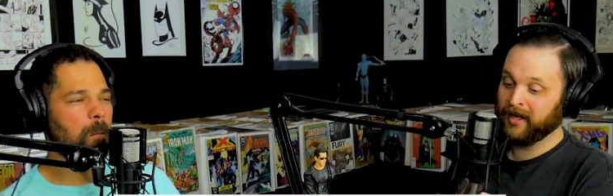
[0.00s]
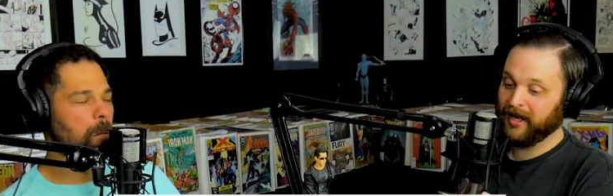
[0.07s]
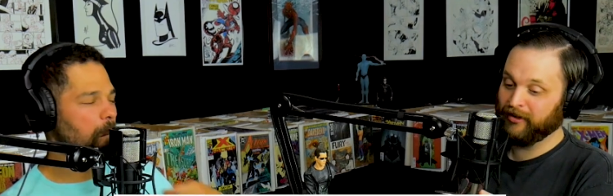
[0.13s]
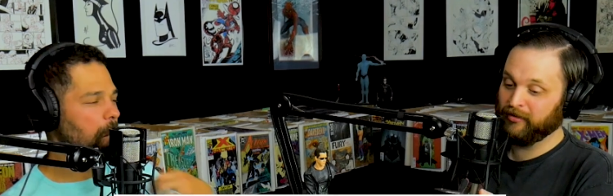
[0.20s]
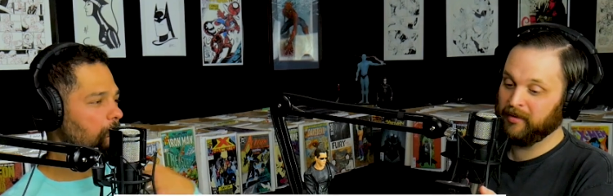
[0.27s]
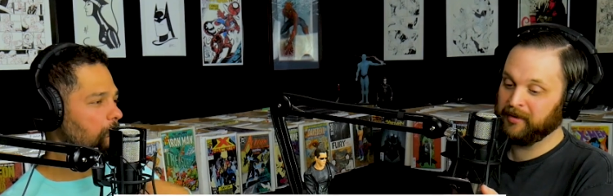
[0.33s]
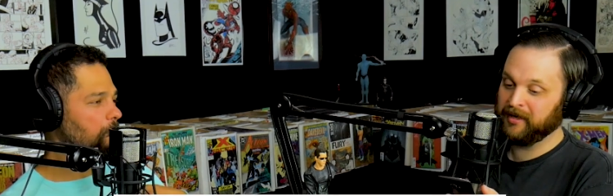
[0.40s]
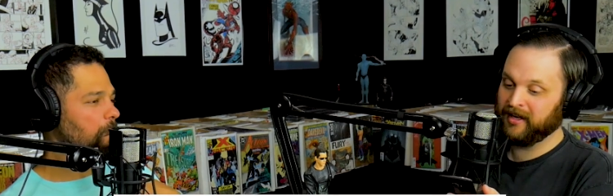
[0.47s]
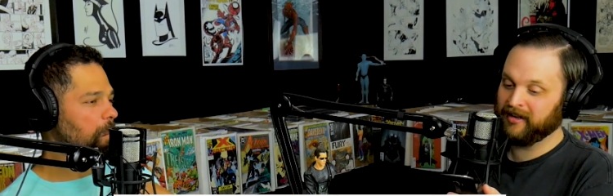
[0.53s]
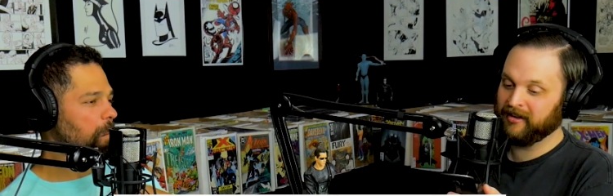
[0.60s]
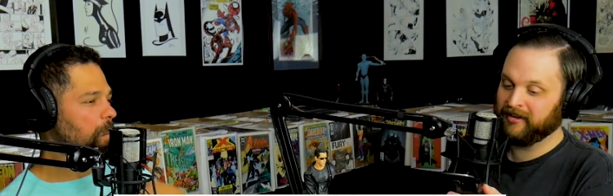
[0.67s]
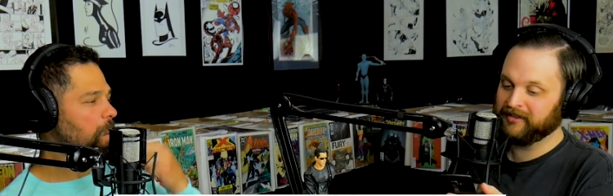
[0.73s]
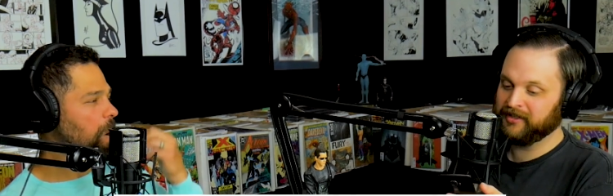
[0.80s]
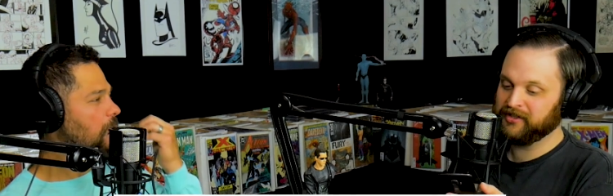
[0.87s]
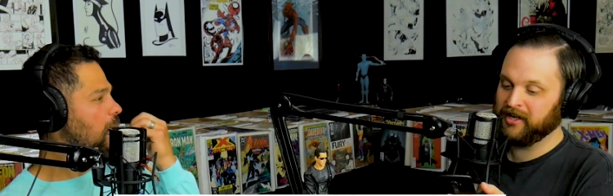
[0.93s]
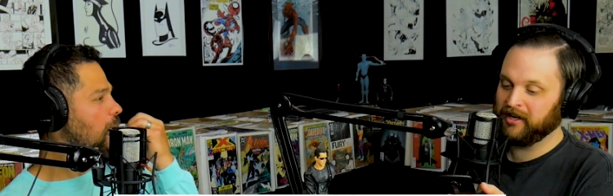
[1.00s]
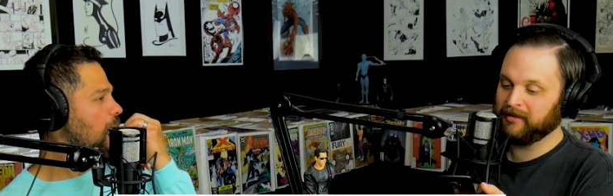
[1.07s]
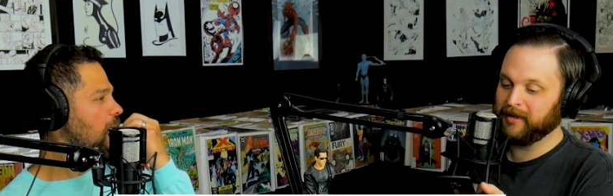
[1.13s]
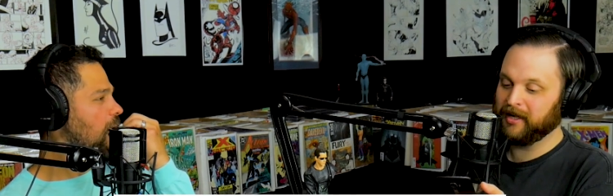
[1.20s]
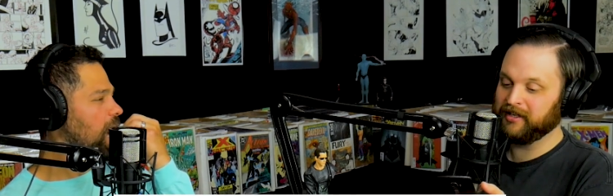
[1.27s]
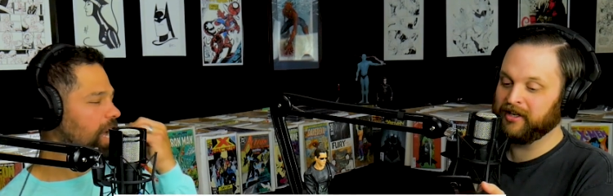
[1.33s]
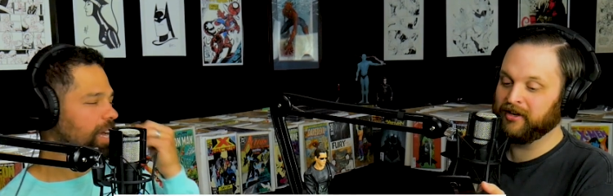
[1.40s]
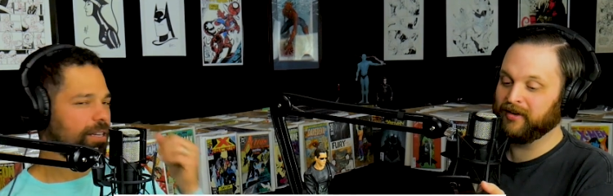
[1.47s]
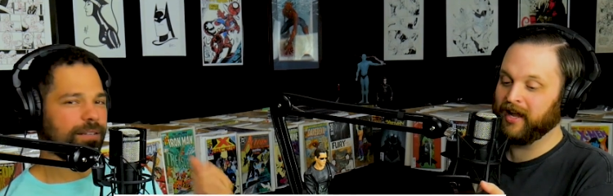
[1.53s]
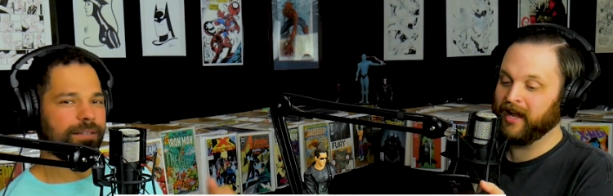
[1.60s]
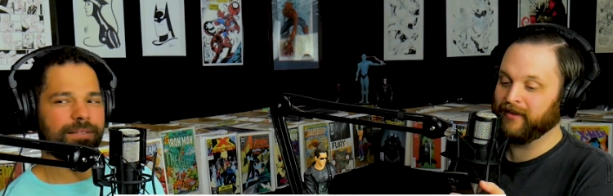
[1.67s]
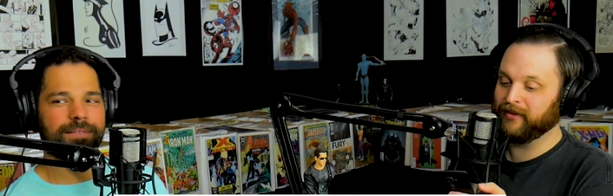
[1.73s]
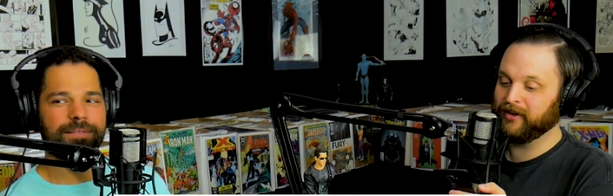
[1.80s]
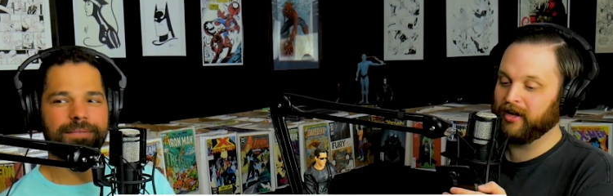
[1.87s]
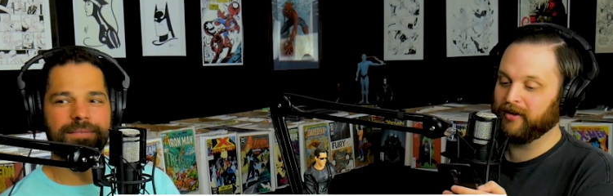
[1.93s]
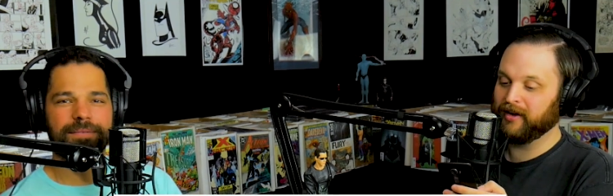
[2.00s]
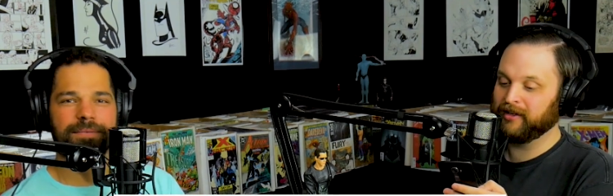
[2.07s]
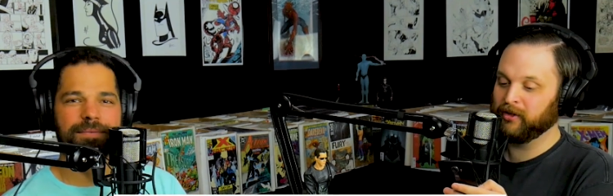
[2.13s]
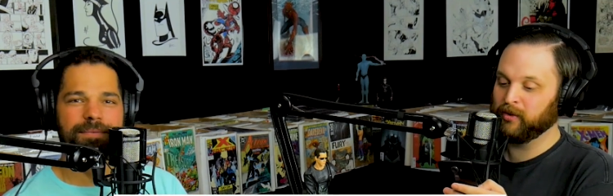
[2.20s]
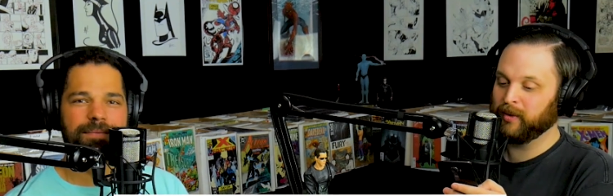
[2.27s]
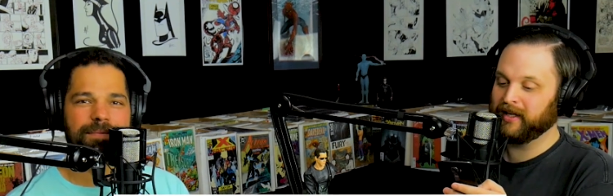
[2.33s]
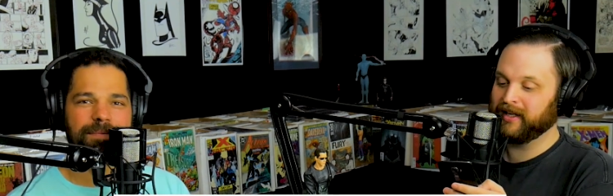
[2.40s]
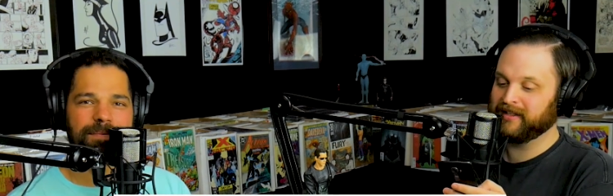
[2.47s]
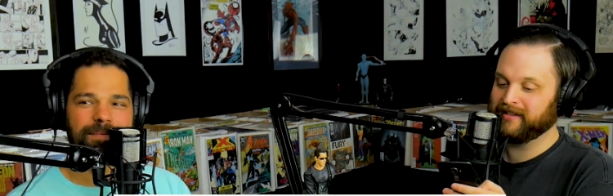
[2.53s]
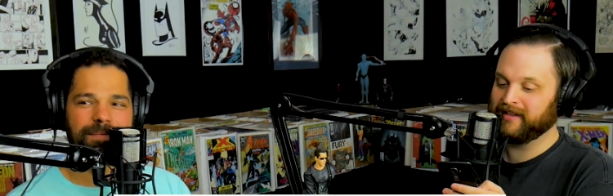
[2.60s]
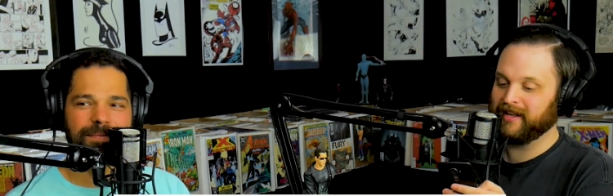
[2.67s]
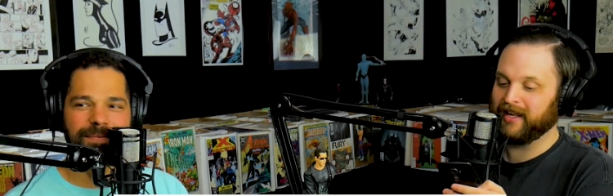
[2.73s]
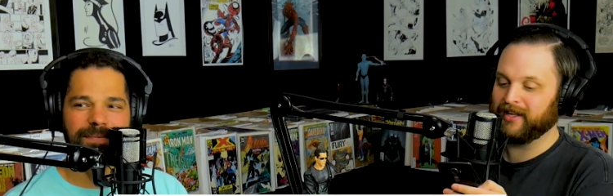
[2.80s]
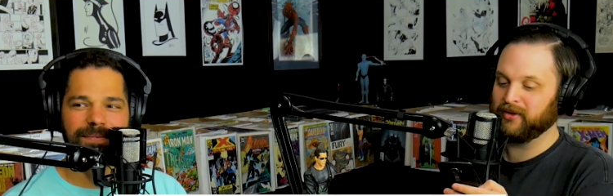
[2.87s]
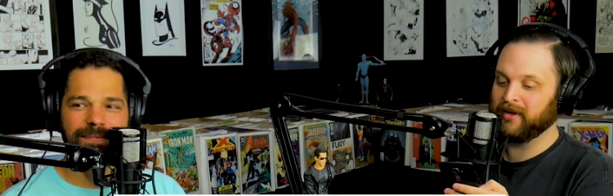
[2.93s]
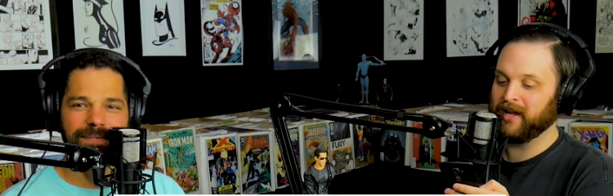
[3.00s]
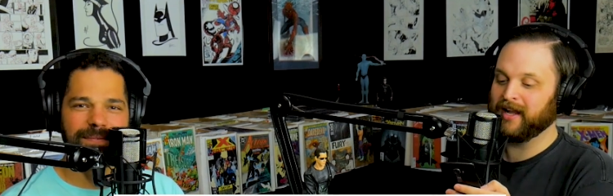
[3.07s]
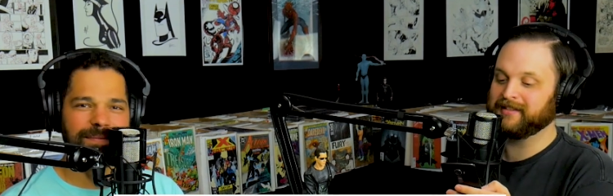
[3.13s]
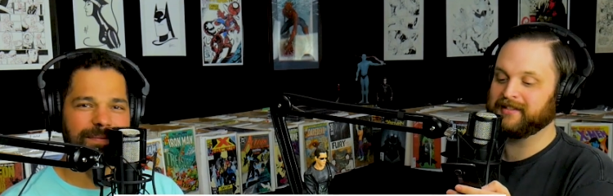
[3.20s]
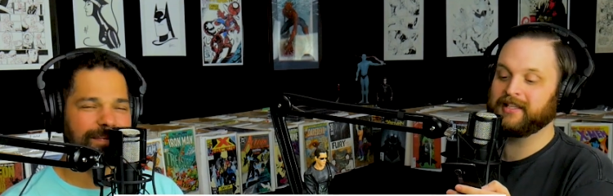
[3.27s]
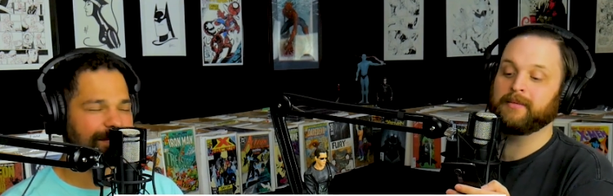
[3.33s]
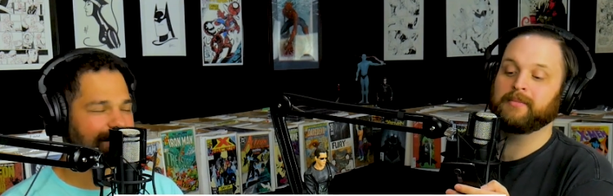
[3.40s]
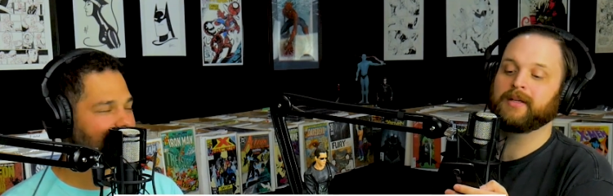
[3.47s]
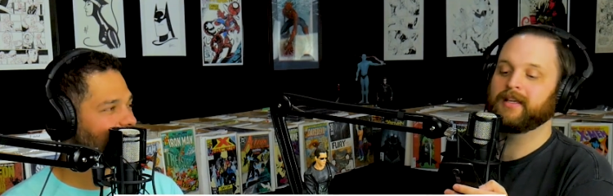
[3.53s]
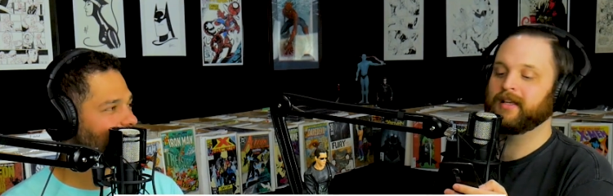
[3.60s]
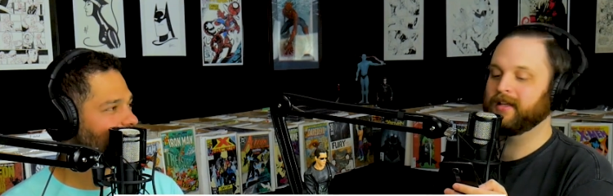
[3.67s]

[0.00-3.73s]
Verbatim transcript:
Speaker 1: I remember getting on this channel about a year and a half ago, and look what it is today. You guys keep